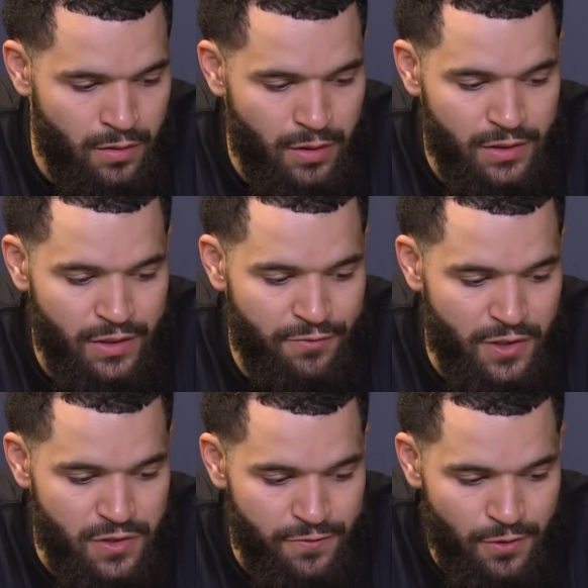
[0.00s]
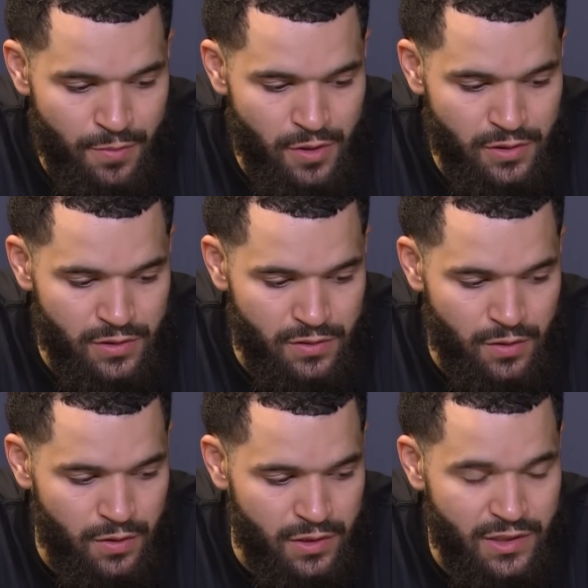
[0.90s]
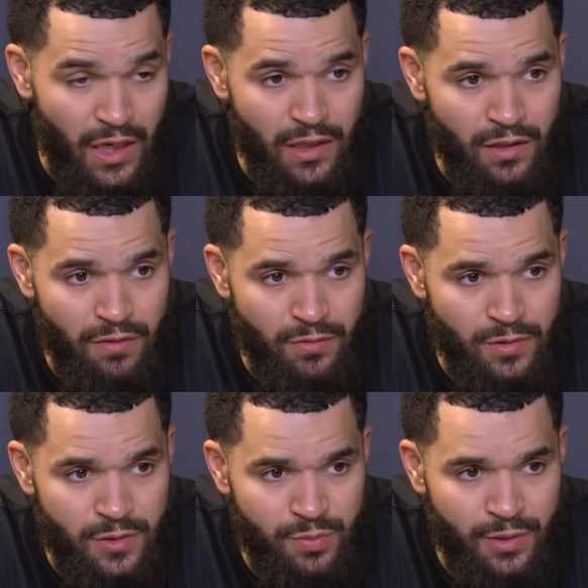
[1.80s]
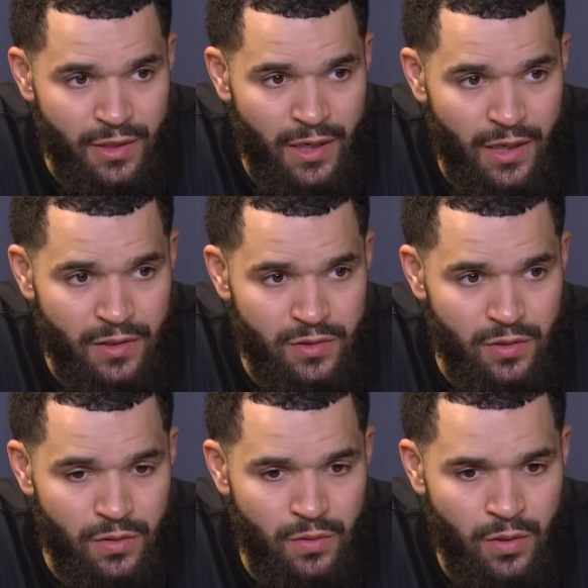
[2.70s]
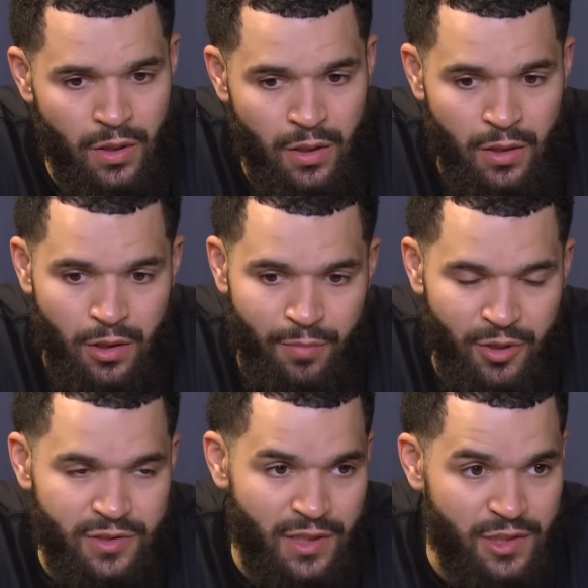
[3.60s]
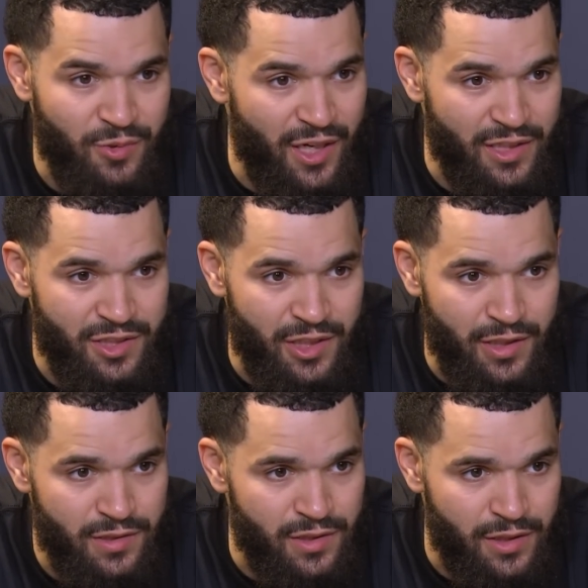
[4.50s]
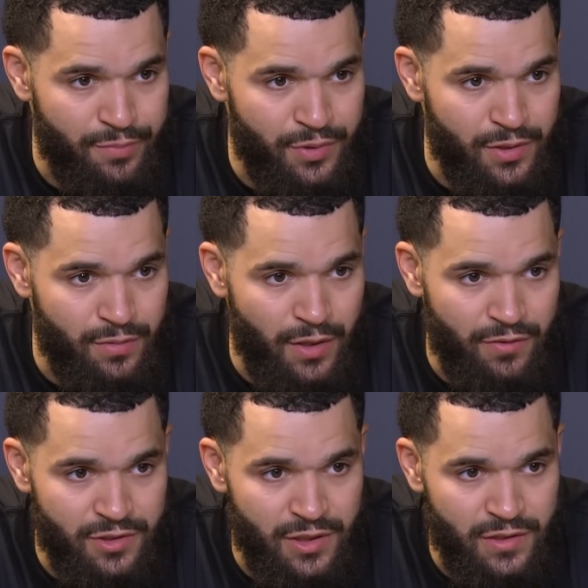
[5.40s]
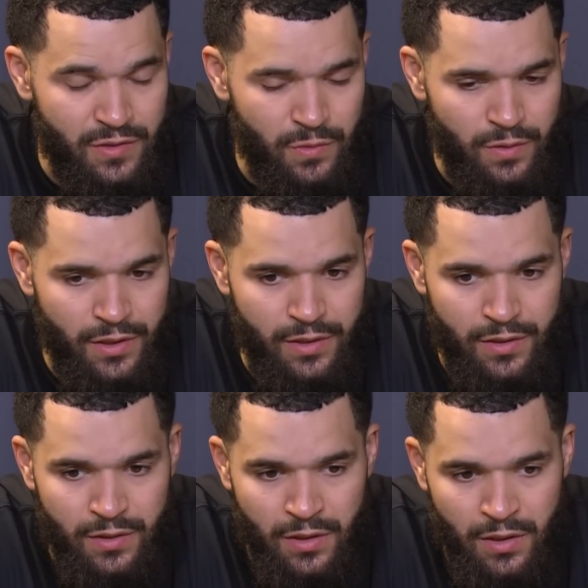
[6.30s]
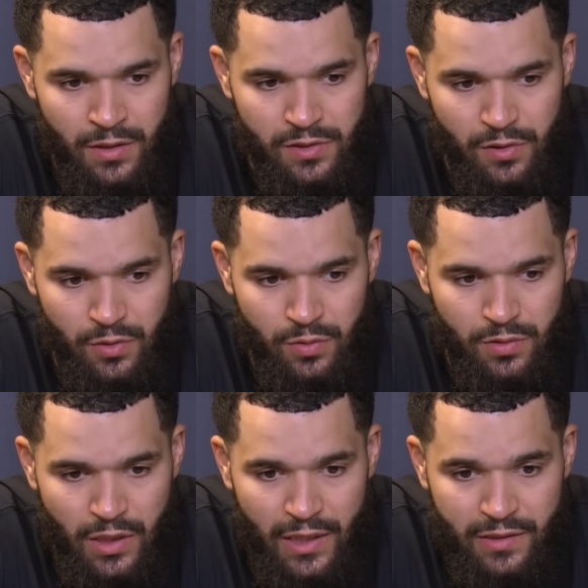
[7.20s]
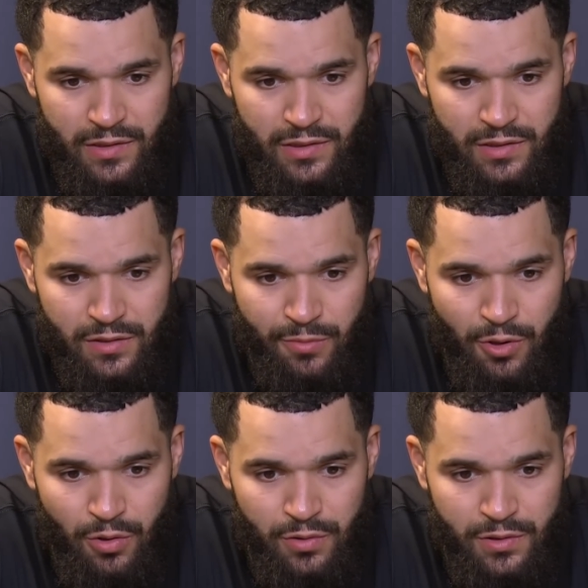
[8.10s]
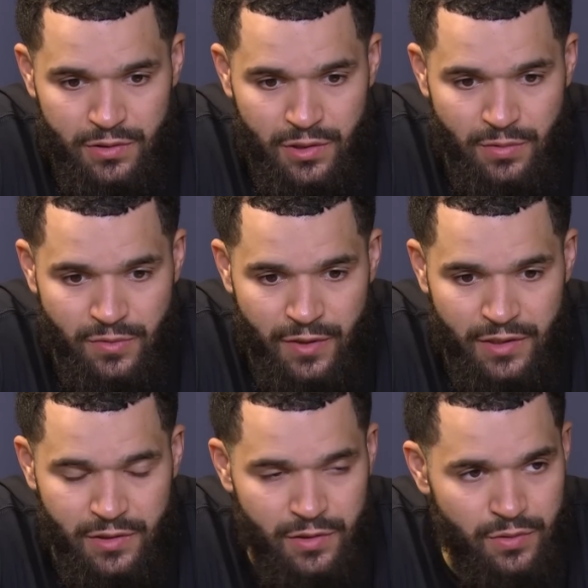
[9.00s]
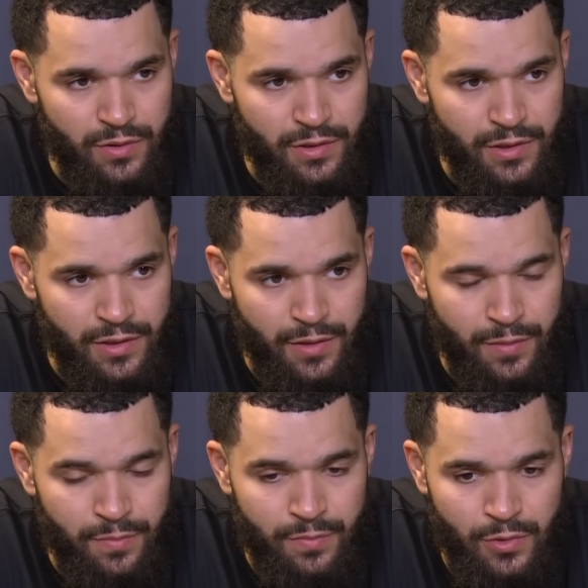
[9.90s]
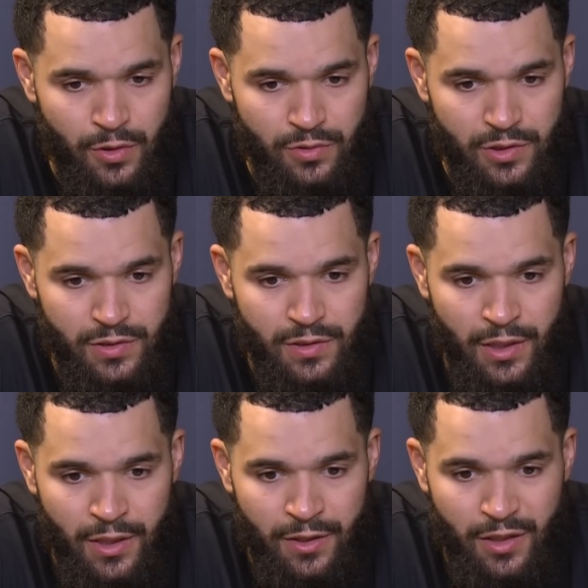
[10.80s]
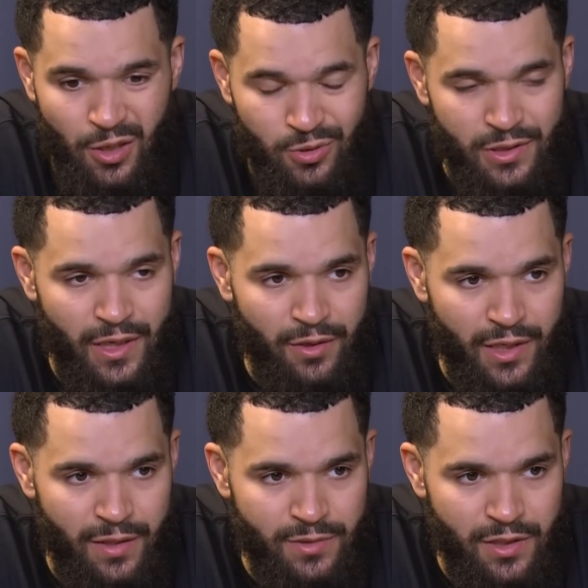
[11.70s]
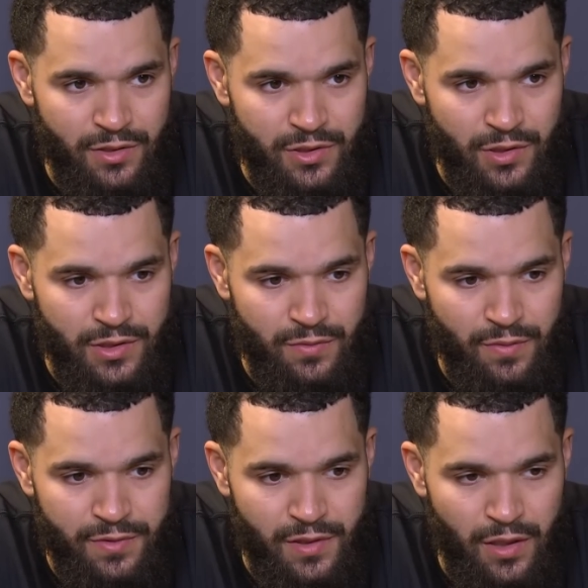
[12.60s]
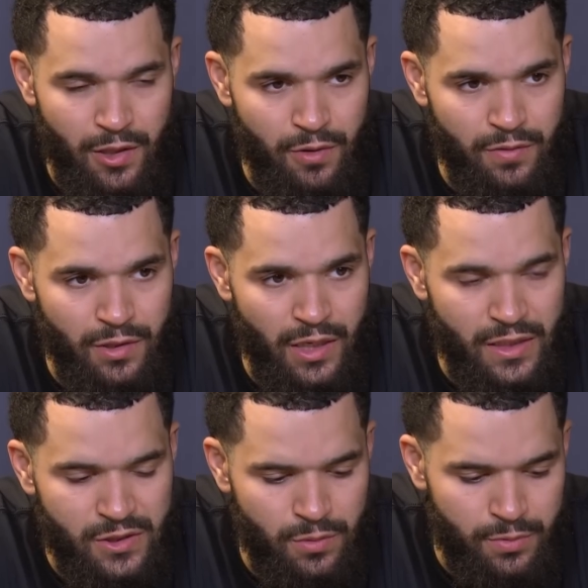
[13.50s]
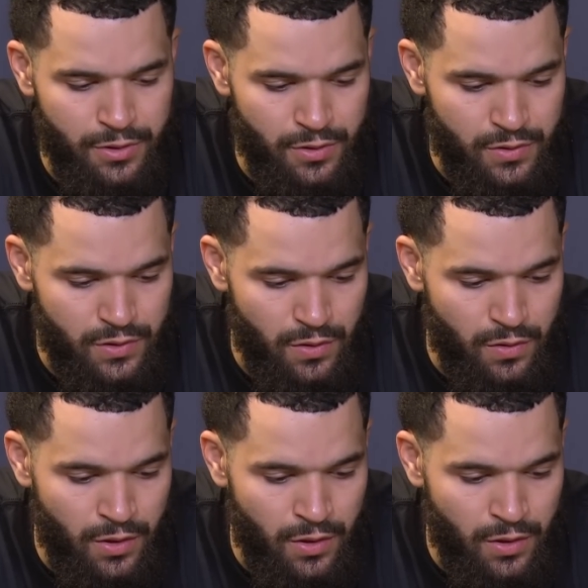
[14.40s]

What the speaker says: Well, I think first and foremost, you know, the talent level is pretty high. So on most nights, we got a chance to compete. Mm-hmm. We have a chance to win. And so you would like to see some growth in terms of executing and, you know, just closing out games down the stretch. And we saw that over the last couple of years. So.